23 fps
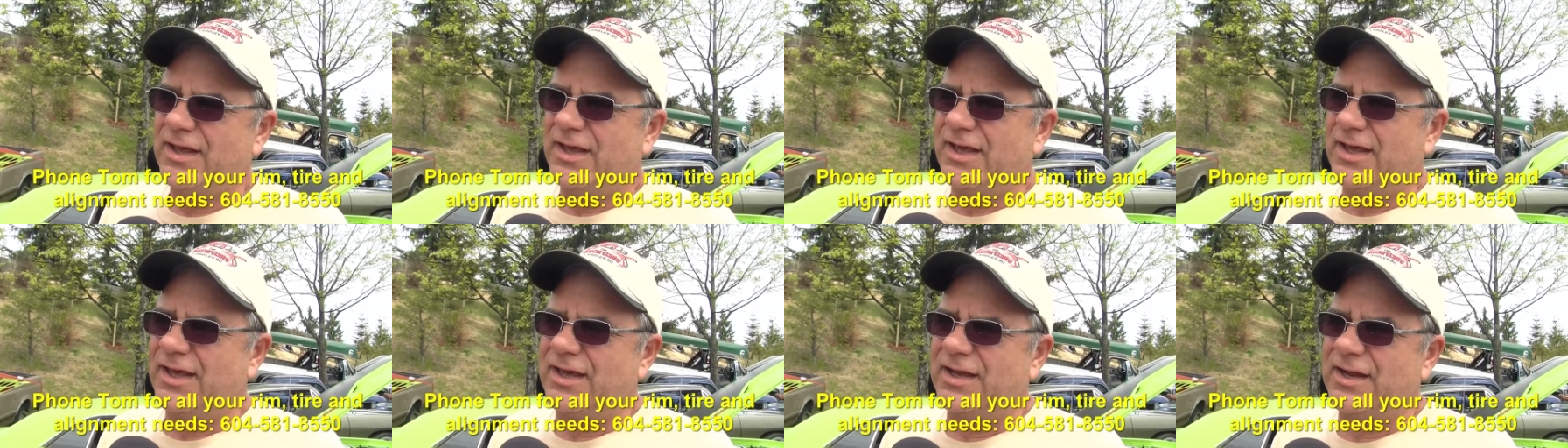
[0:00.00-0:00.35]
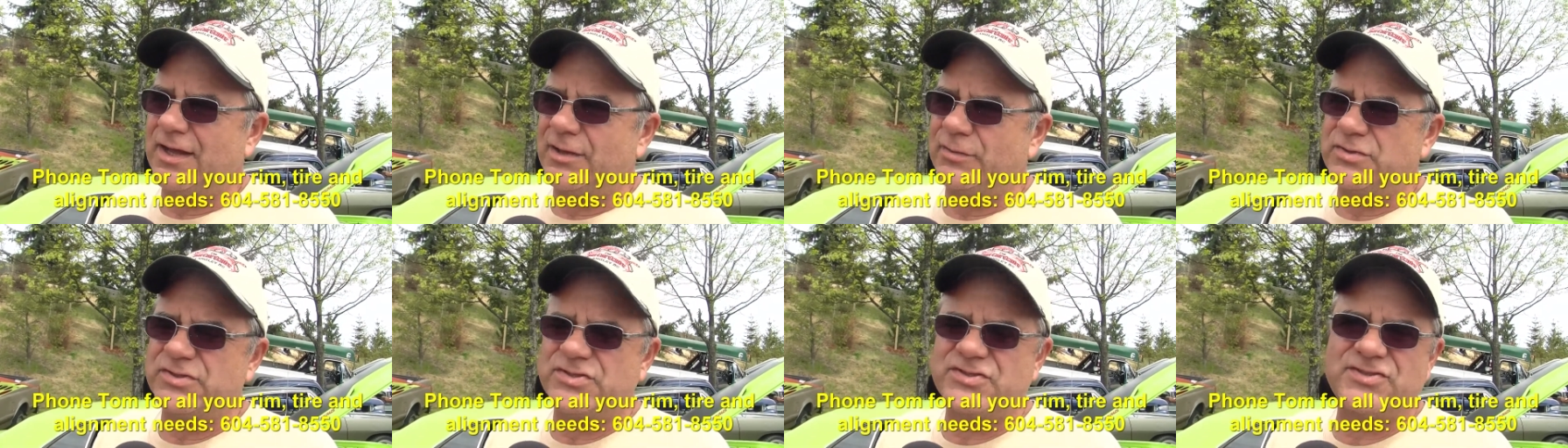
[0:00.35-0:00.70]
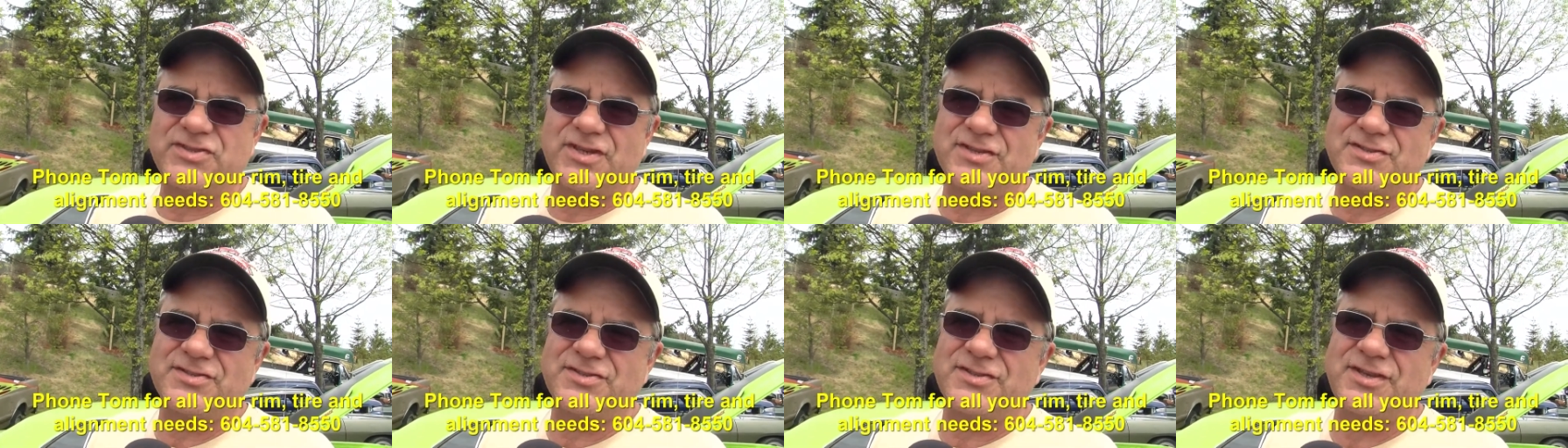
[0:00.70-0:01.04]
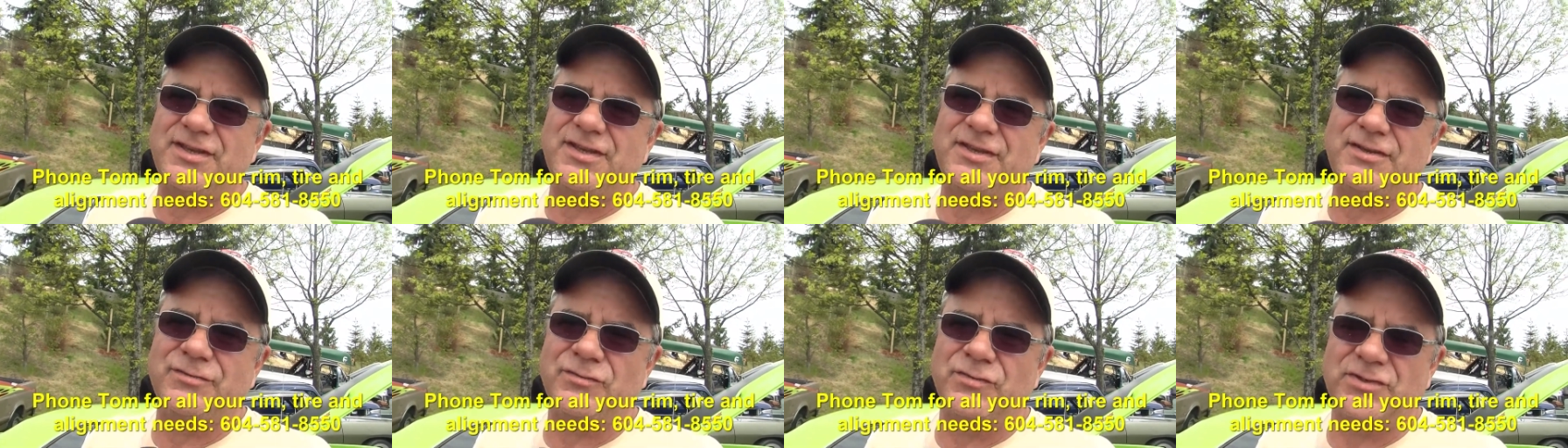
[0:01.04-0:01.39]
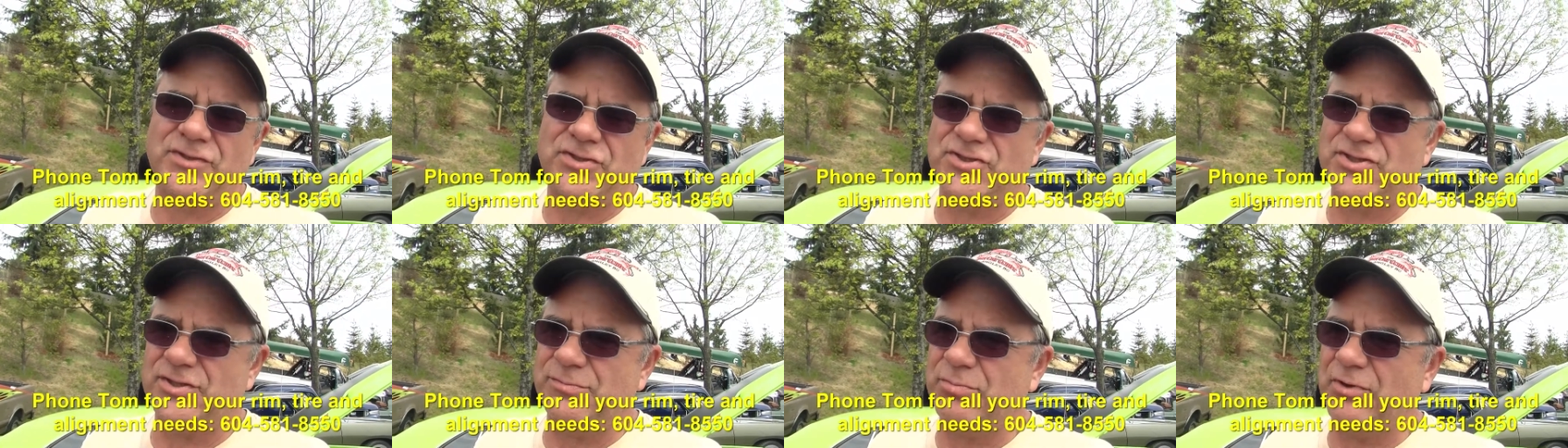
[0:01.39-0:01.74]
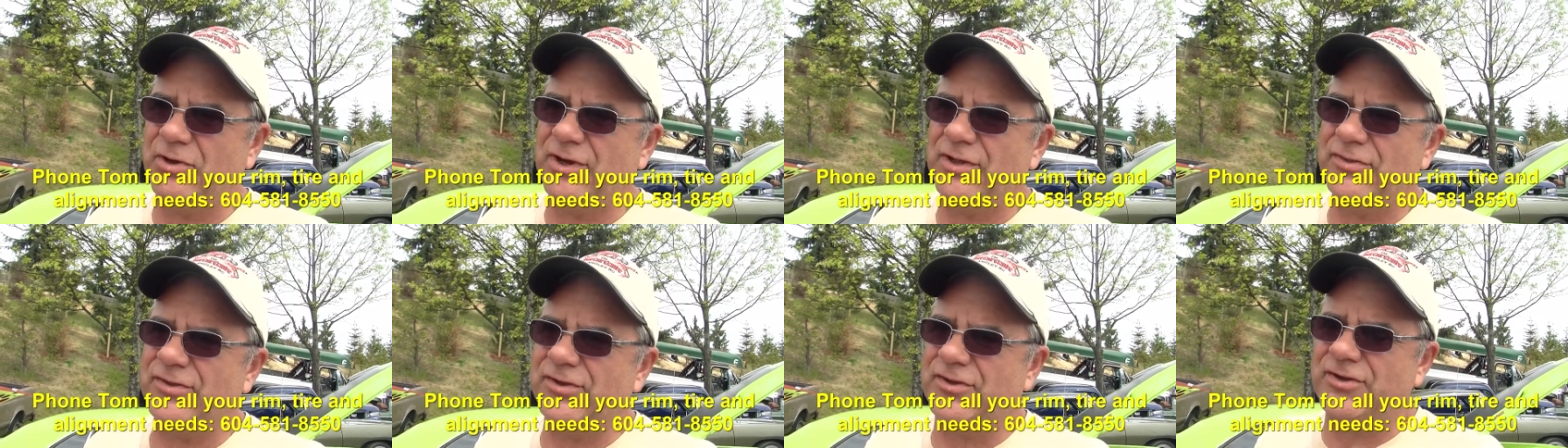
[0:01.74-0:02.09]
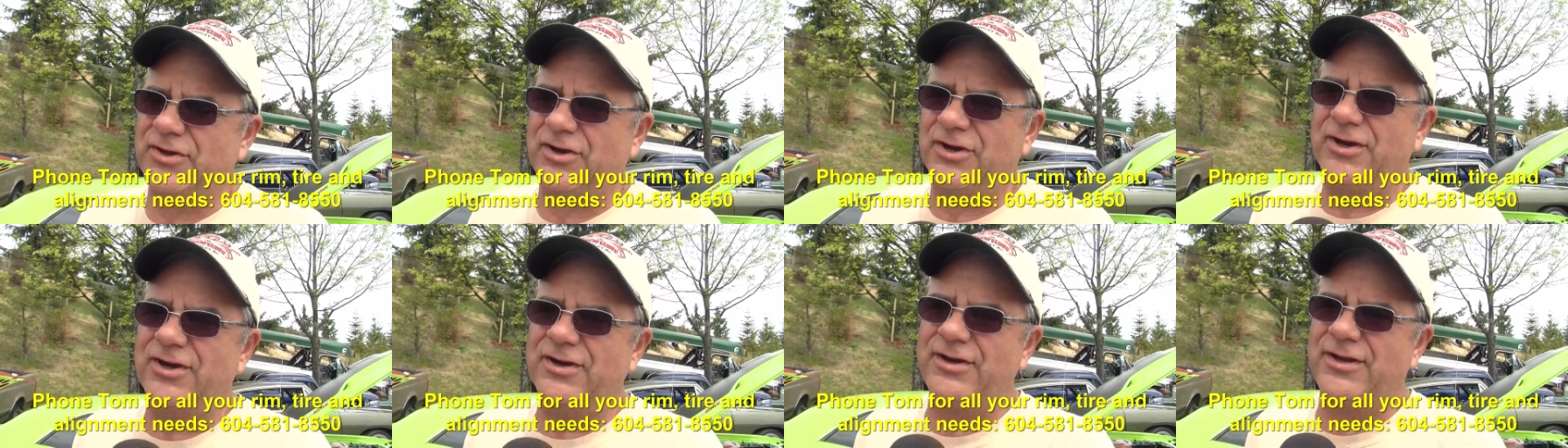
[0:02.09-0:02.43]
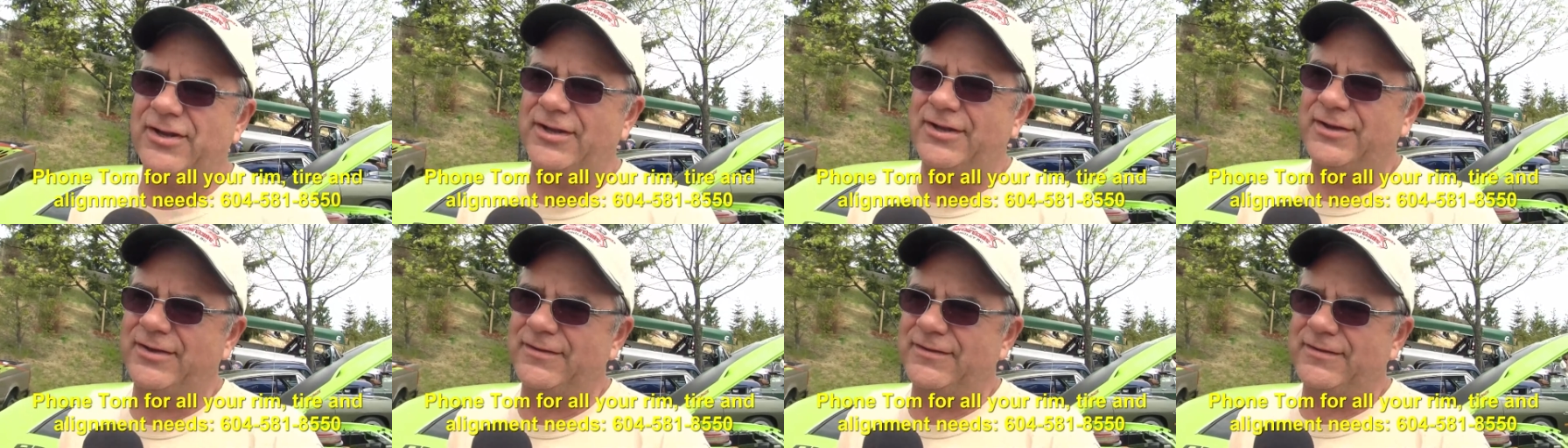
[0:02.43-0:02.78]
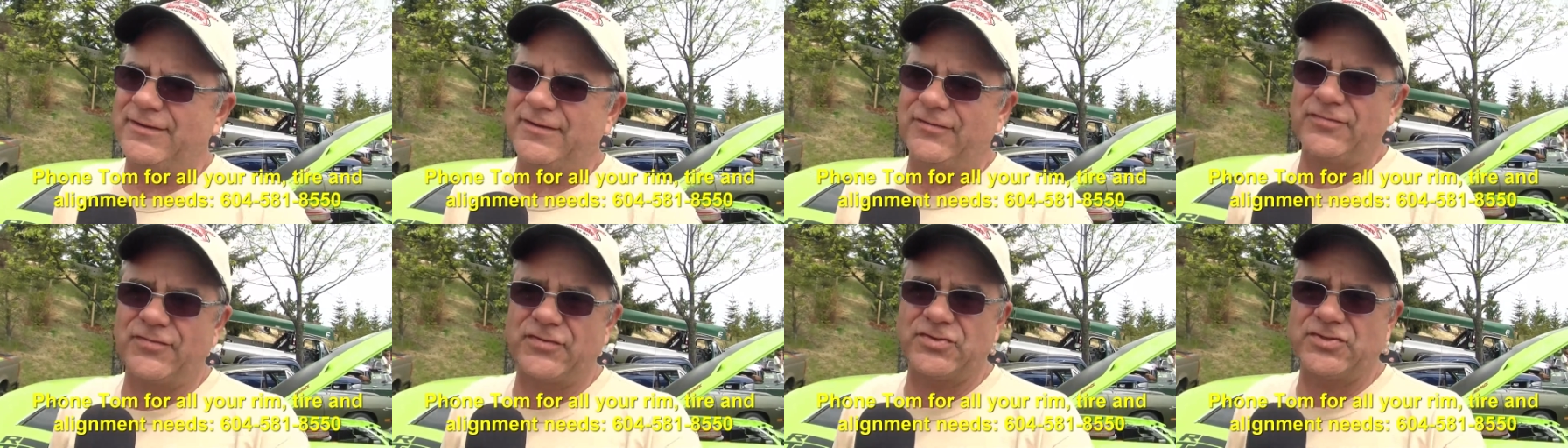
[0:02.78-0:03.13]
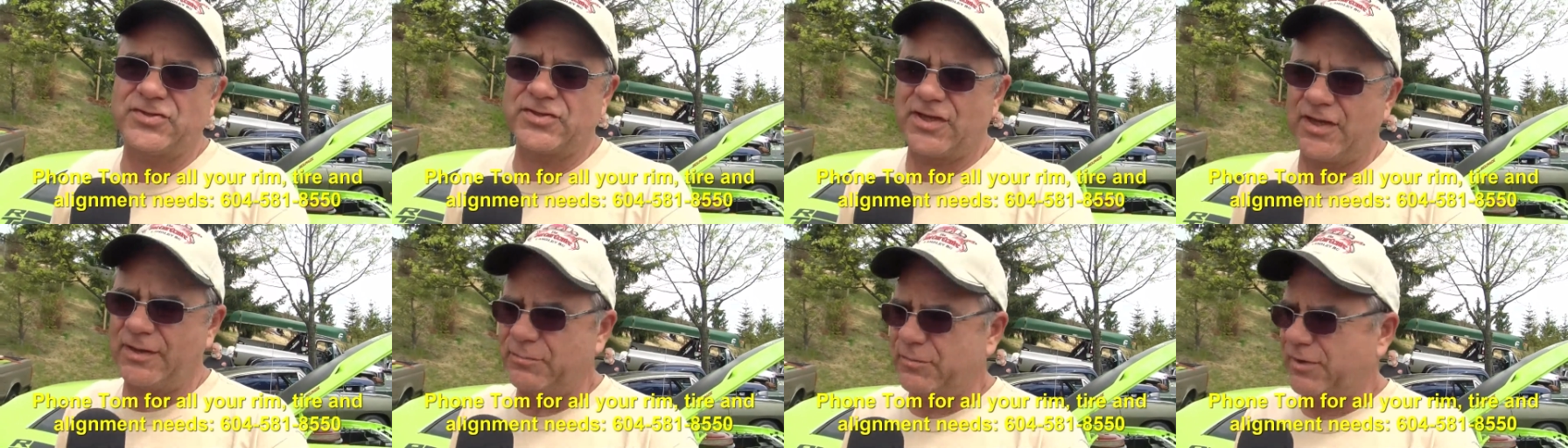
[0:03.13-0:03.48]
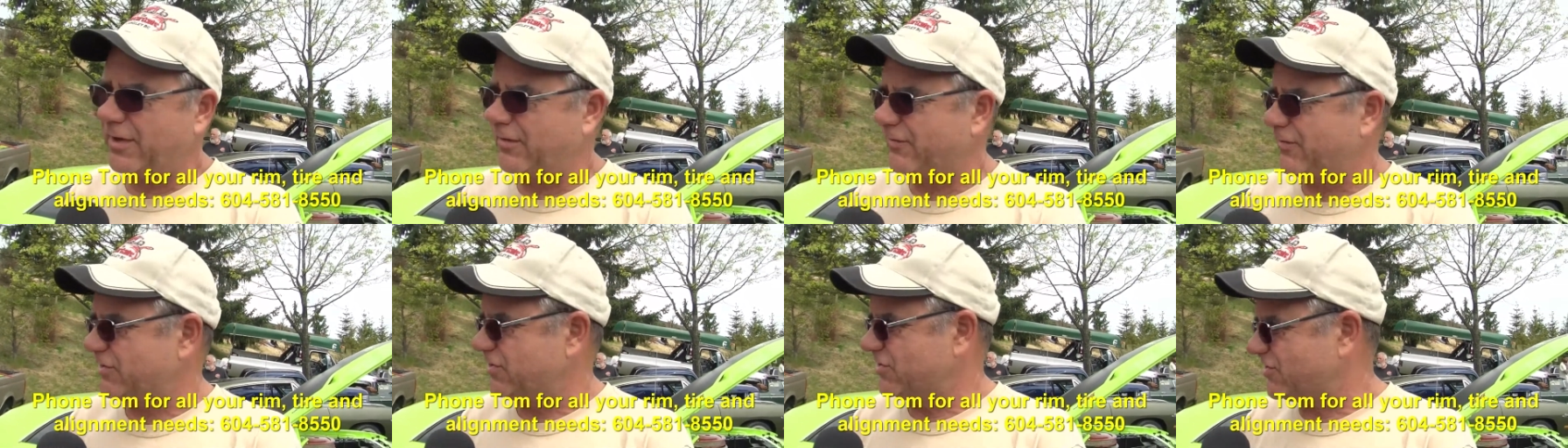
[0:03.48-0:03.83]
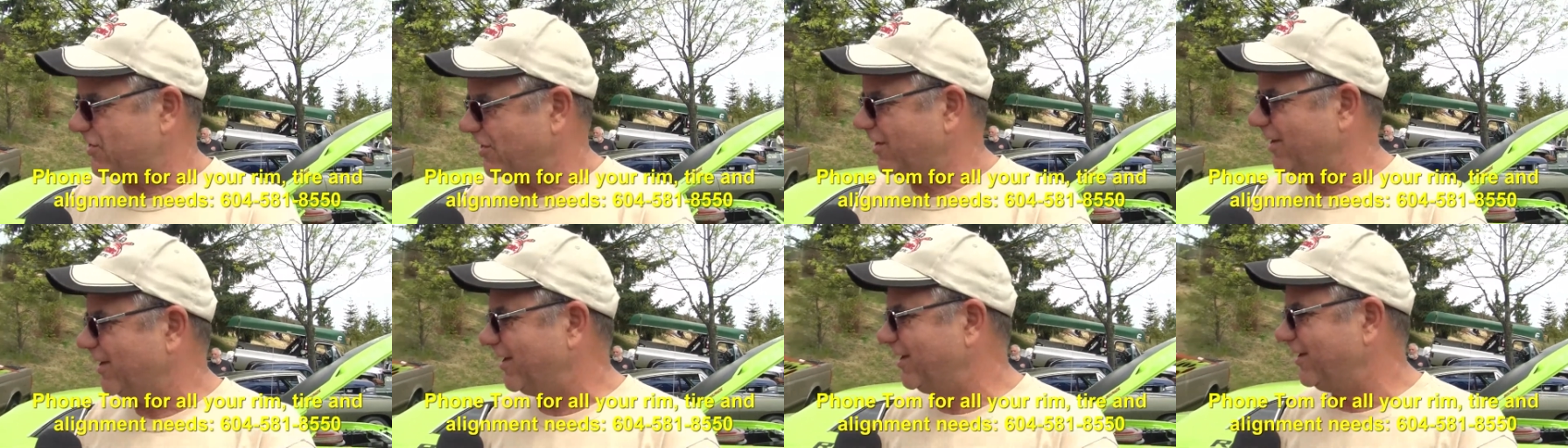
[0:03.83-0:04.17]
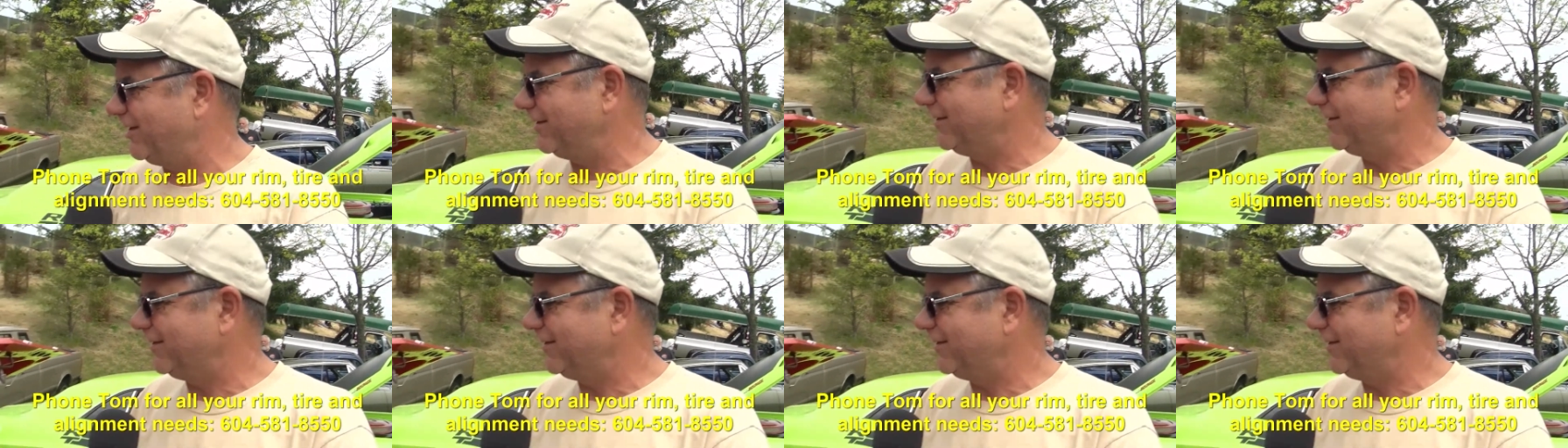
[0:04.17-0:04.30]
and I was 16 when she bought the car, and the first time I ever saw it,